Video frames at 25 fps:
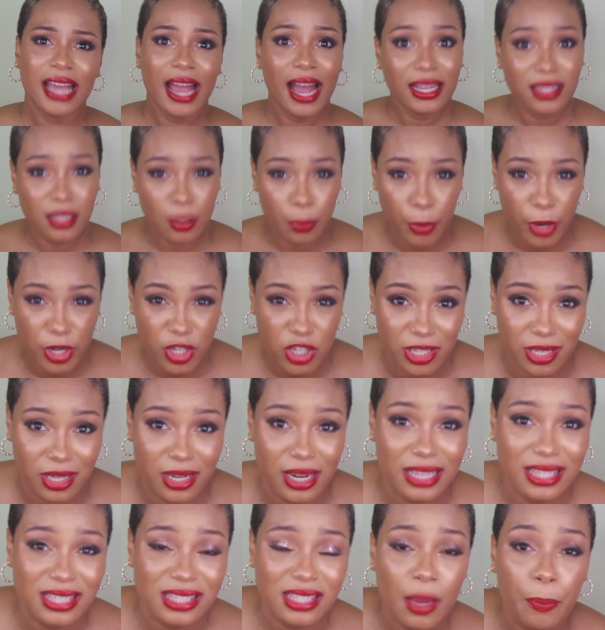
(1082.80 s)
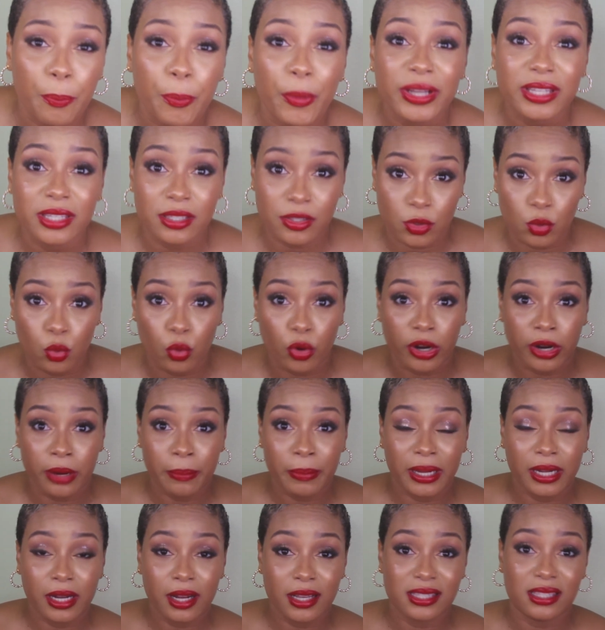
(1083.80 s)
I had to purchase at a separate store
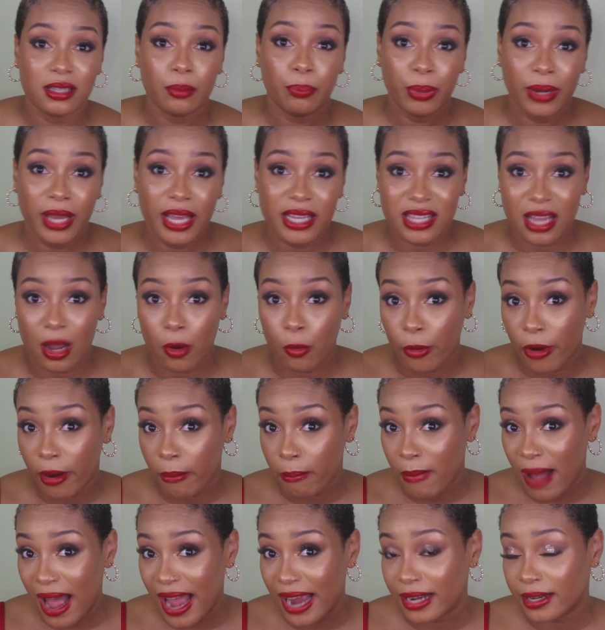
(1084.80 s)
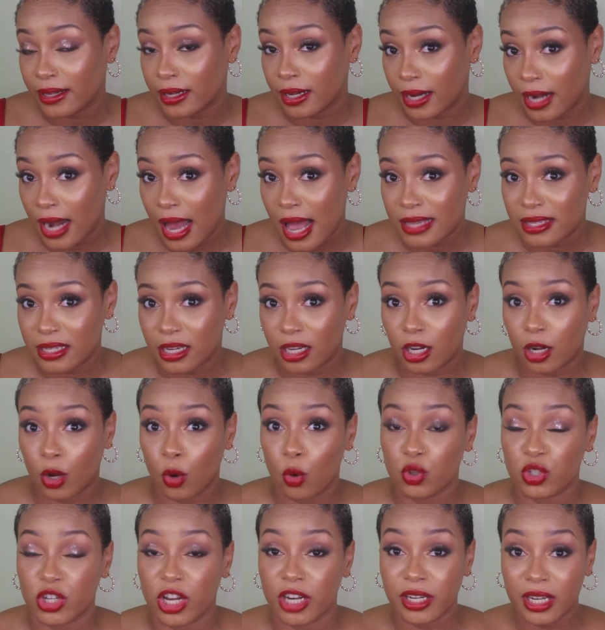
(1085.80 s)
because the place that we're buying the glass
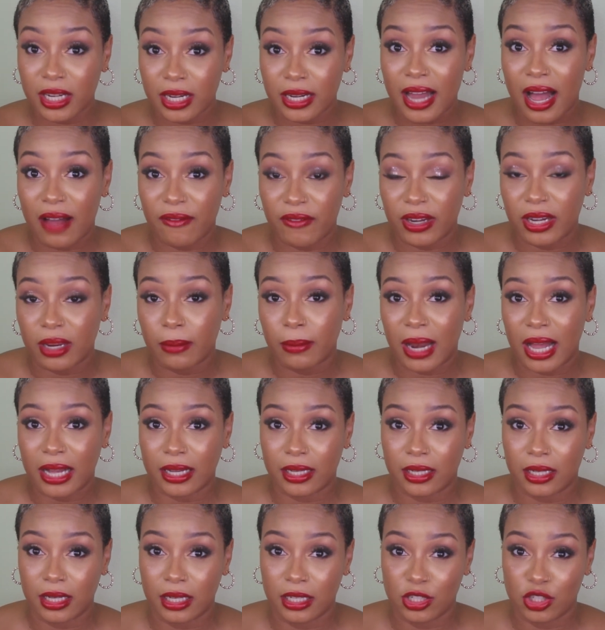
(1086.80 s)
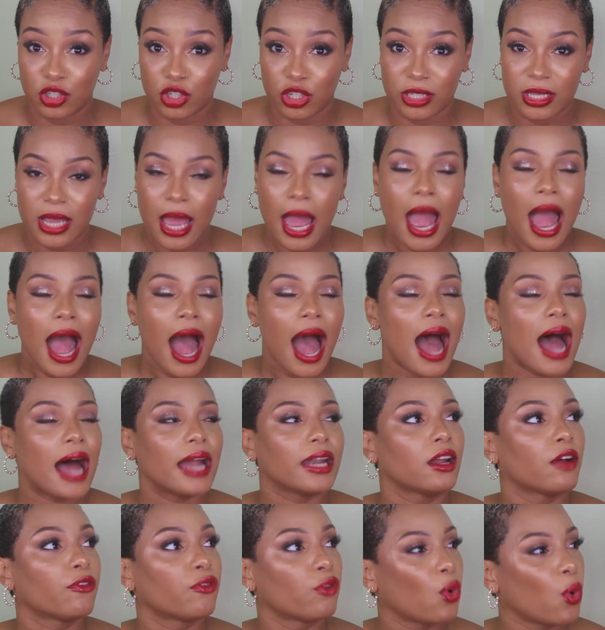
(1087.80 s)
enclosure didn't have any black hinges, and
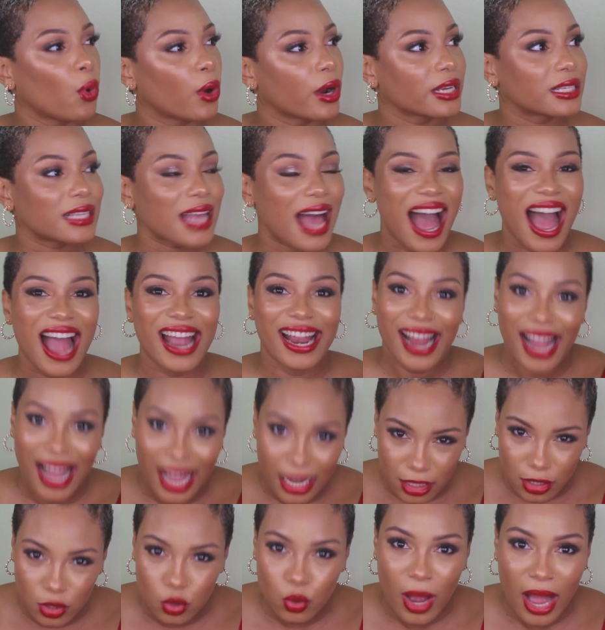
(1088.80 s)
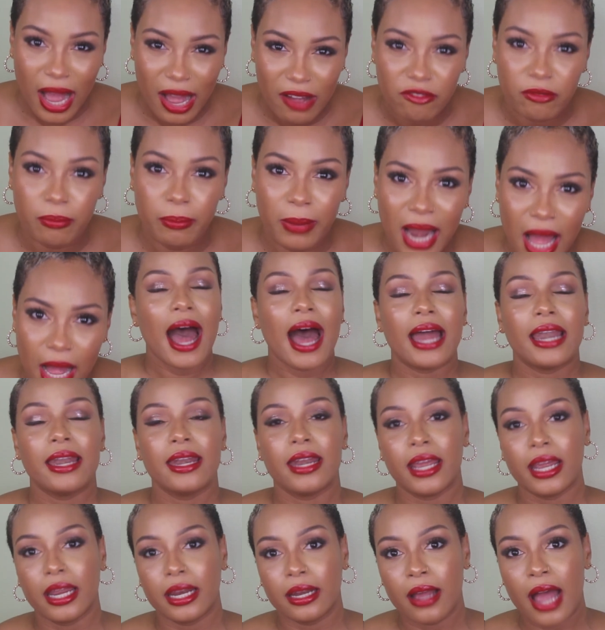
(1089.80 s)
of course I had to have black. And
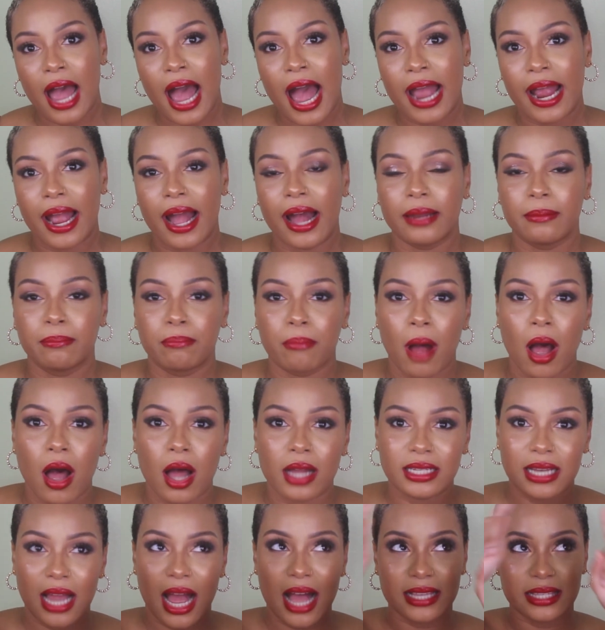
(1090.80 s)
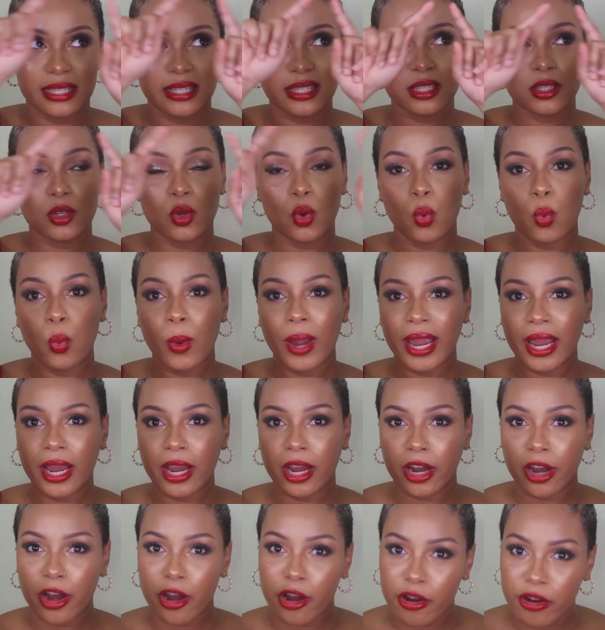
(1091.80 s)
then I had bought a
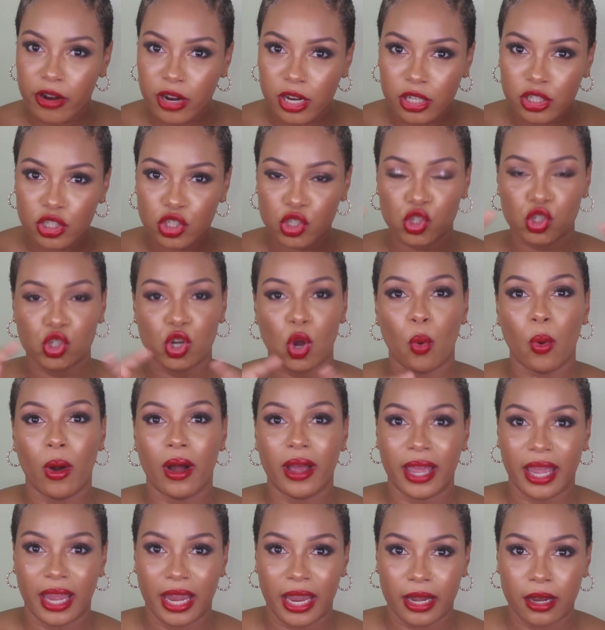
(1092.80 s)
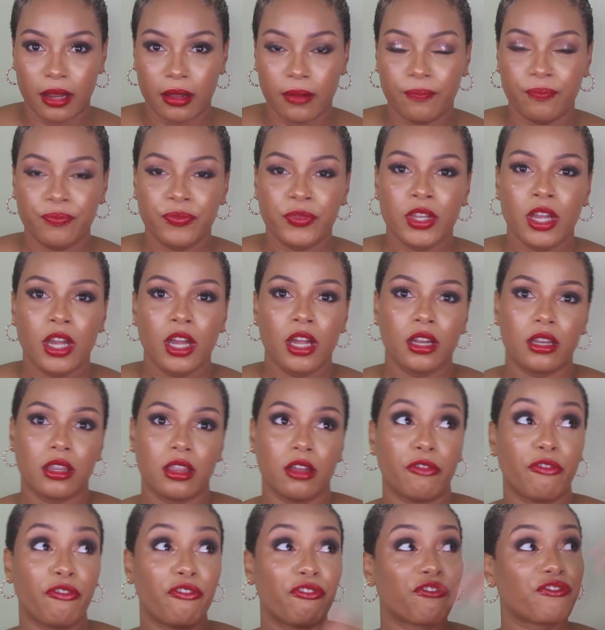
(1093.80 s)
square shower head
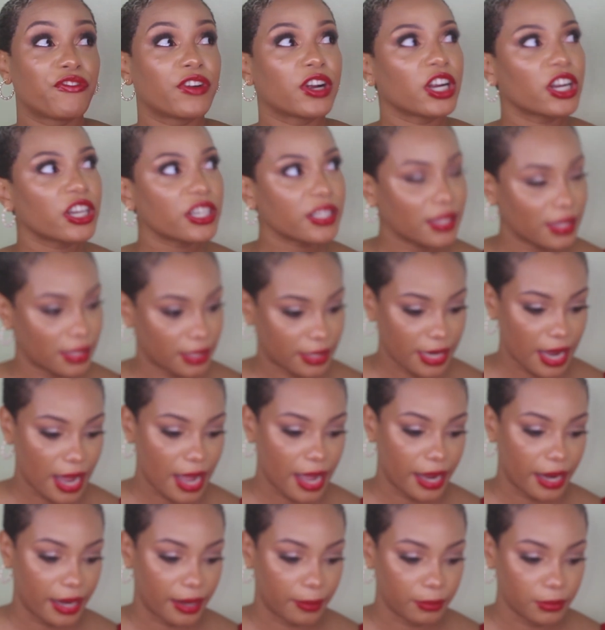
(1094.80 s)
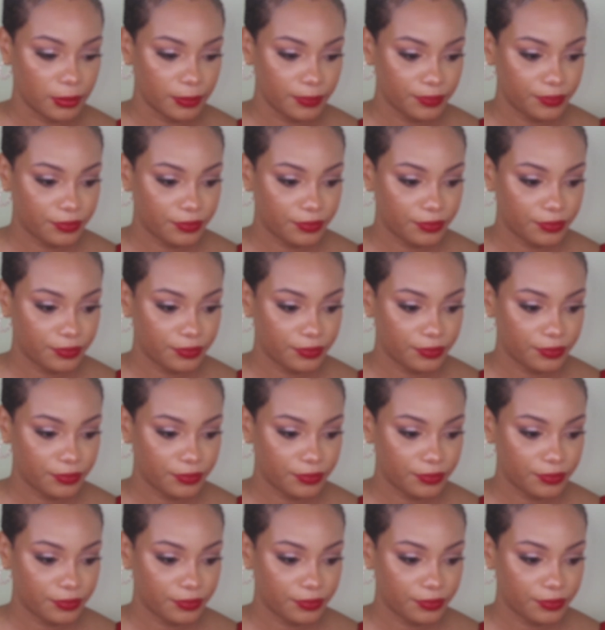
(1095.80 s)
the first time,